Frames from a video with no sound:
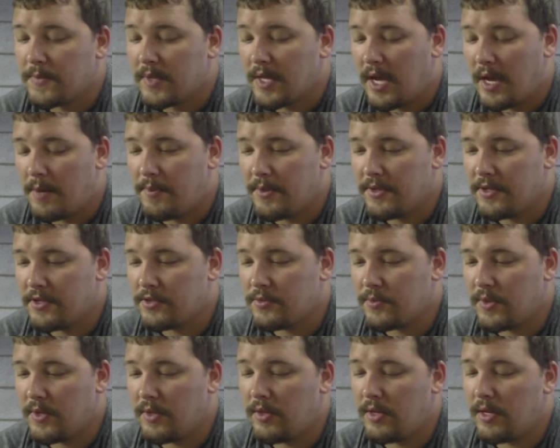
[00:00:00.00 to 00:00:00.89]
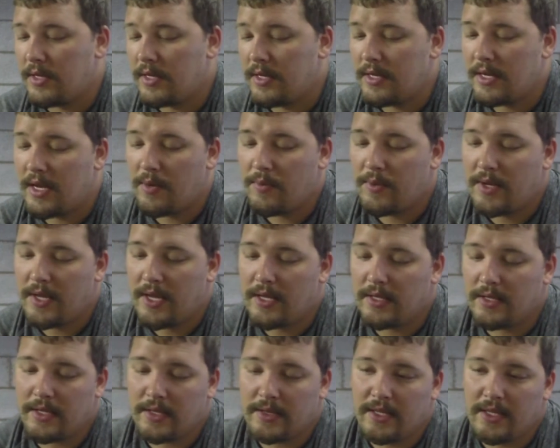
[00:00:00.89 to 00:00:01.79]
I put this reel on it. I went ahead
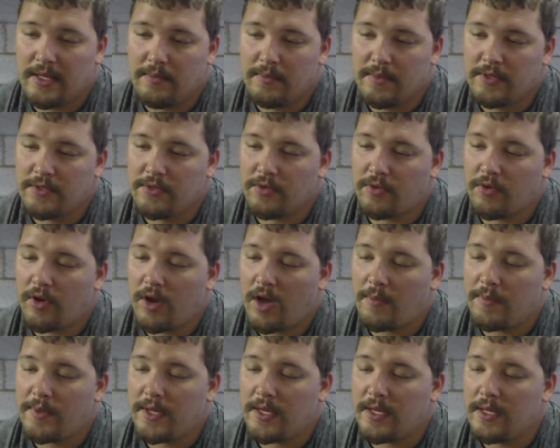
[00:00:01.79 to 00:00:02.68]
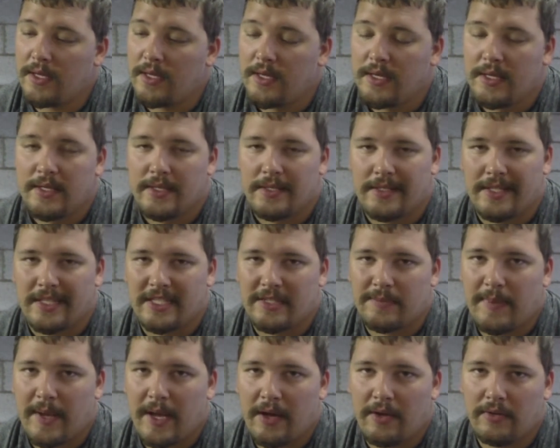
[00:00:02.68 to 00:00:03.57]
and got the Mr. Crappie
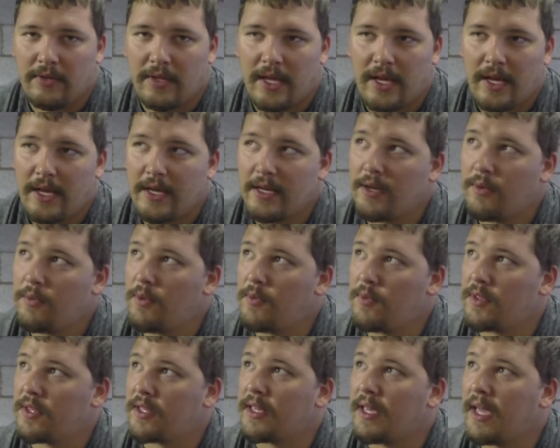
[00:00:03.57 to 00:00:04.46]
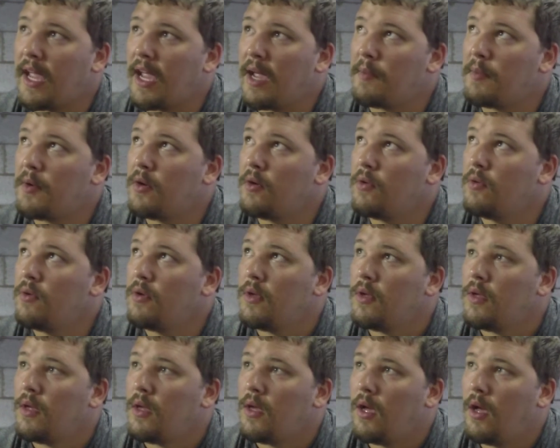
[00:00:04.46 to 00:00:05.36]
6-pound line. I went with a camo,
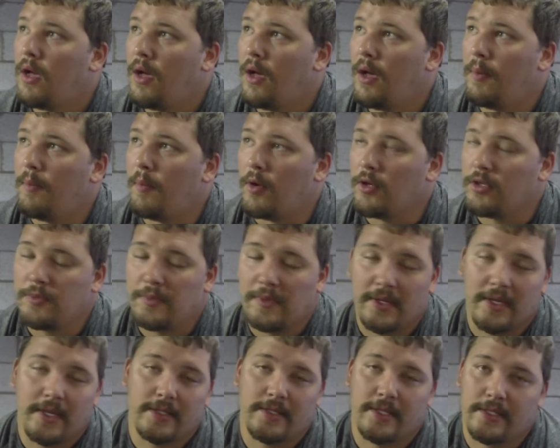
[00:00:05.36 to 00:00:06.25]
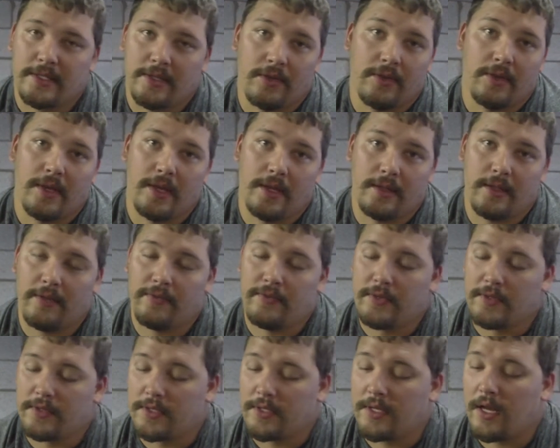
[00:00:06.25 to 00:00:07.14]
mostly because that's all they had left
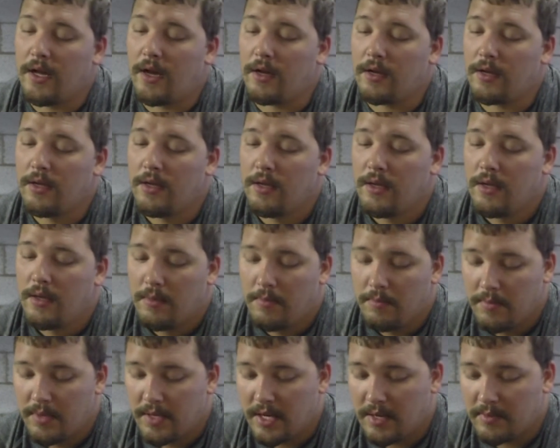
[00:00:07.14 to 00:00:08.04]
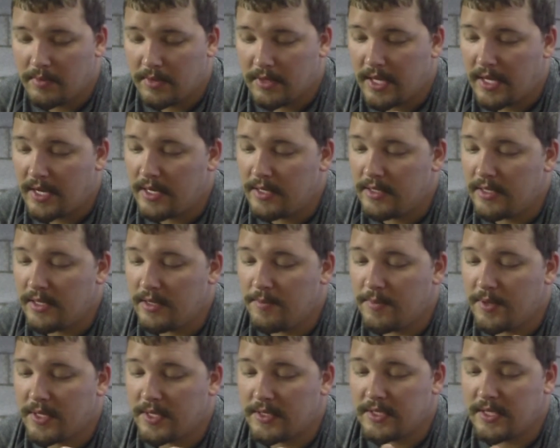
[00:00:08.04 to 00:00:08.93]
in stock. But I'm glad I did,
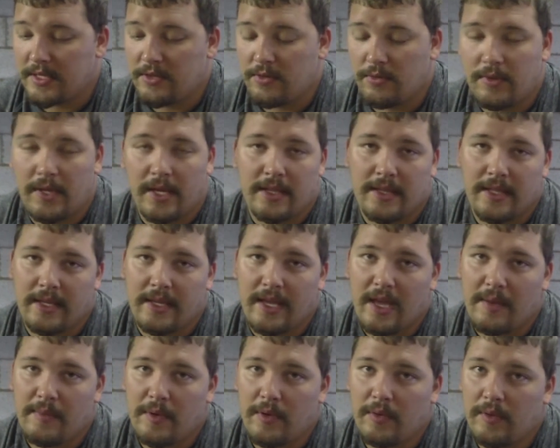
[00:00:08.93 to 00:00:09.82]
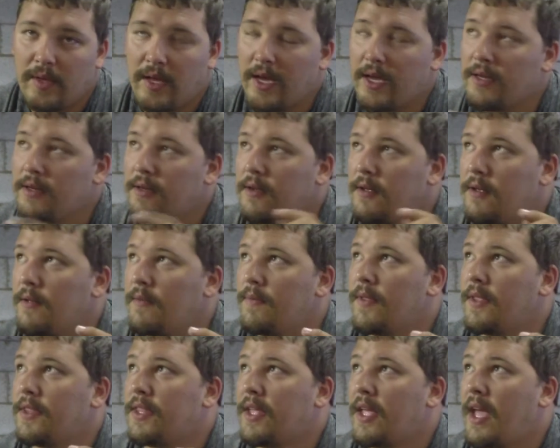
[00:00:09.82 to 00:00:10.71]
because I do like the camo line
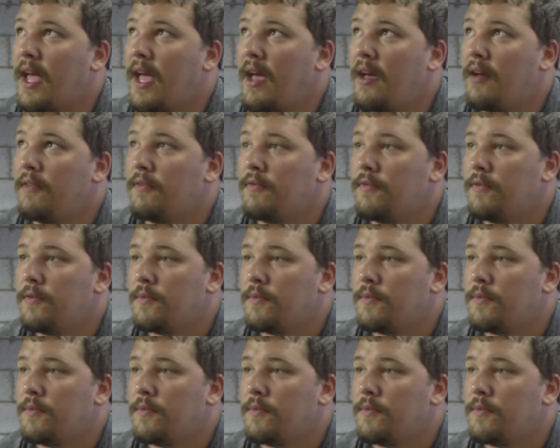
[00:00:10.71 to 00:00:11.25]
that they have.